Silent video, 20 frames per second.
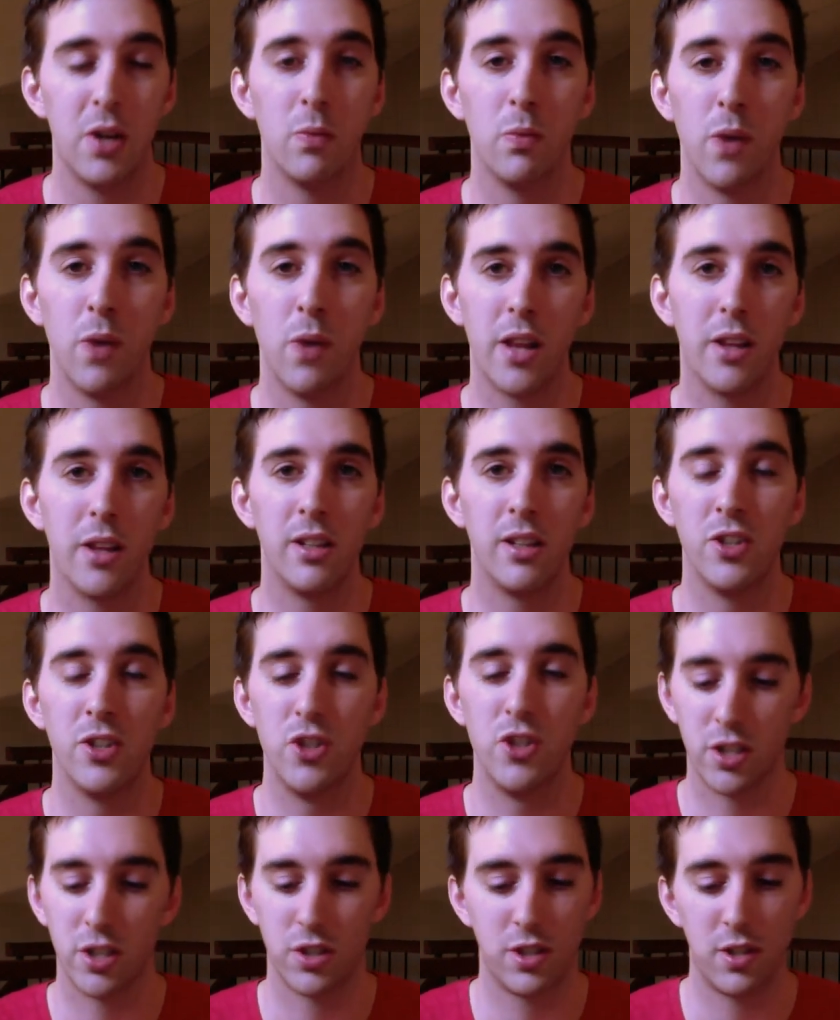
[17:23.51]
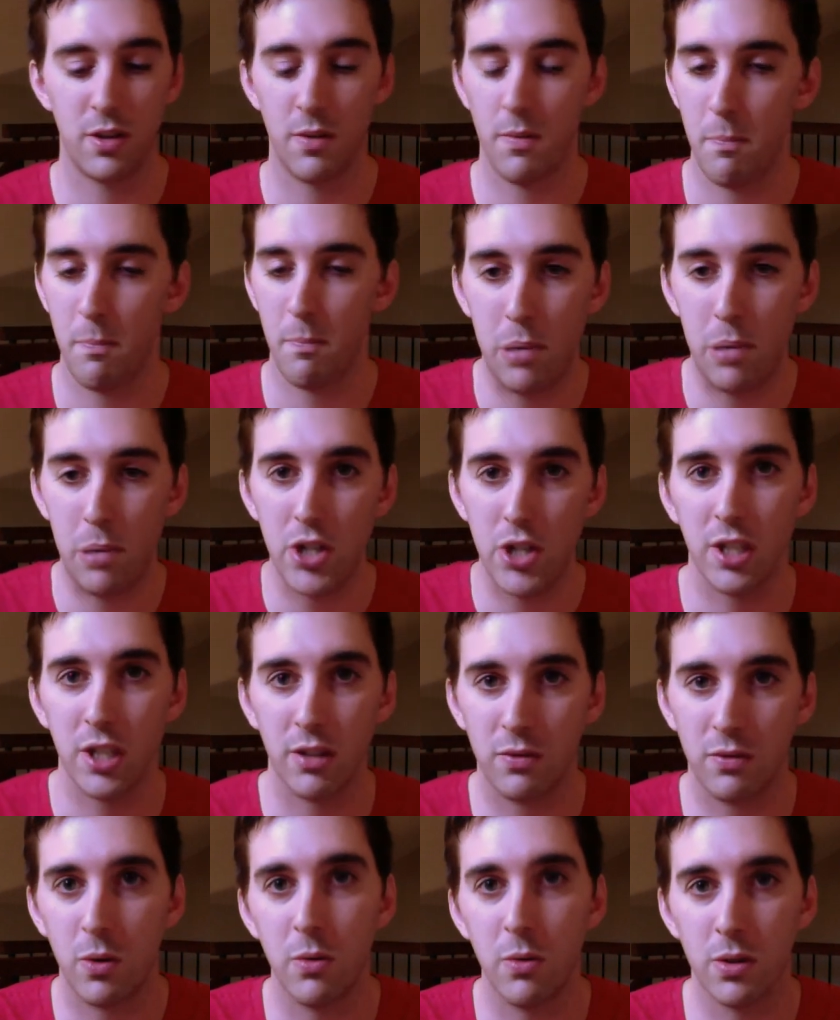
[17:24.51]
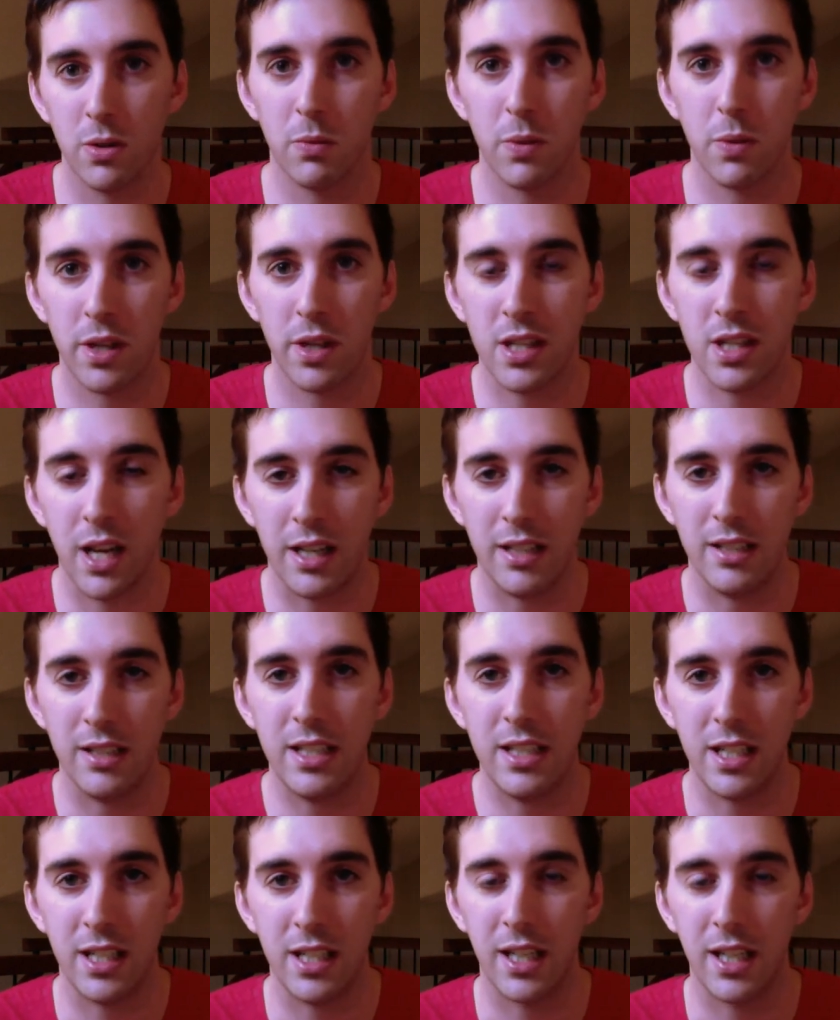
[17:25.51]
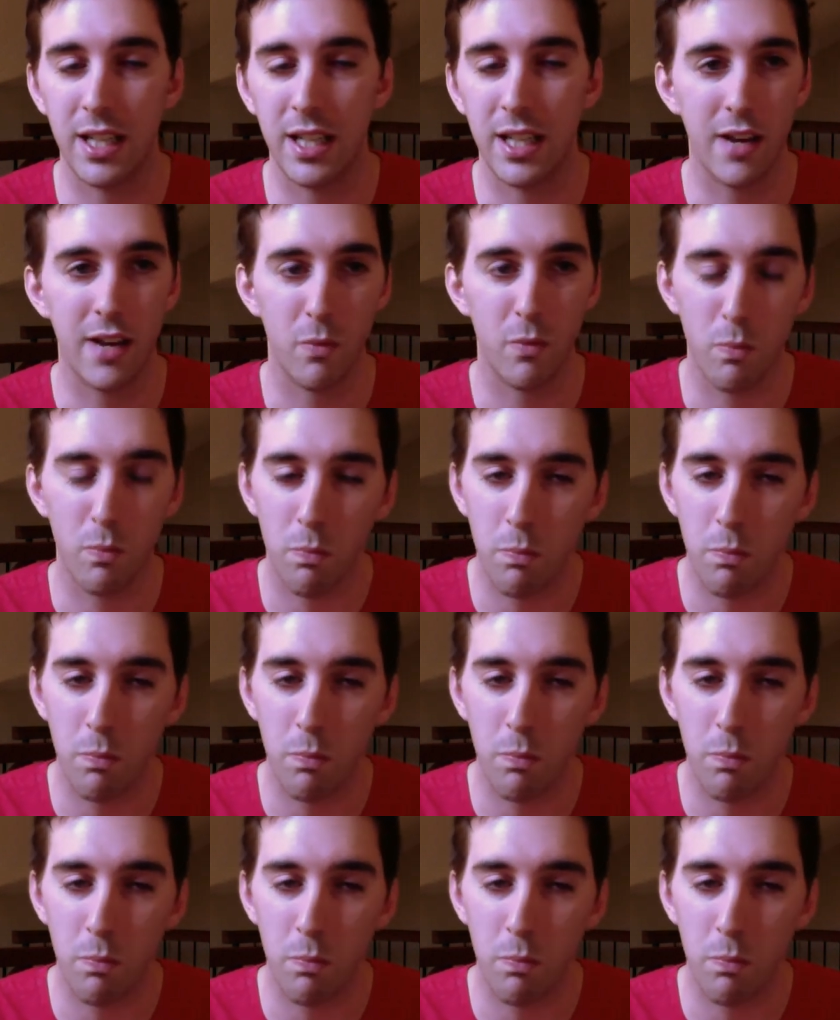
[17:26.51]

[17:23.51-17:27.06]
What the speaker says: rather than just pushing forward with the idea, and they have